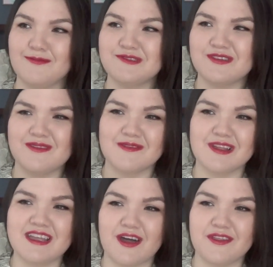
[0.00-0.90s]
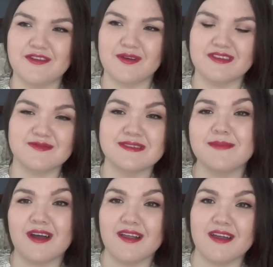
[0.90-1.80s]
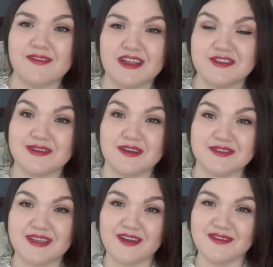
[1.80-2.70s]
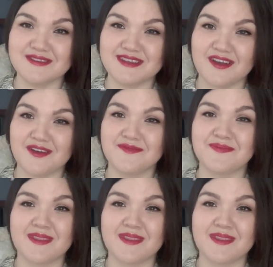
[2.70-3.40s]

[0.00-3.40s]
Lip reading: so really out the door, this was about $1,100 or so. So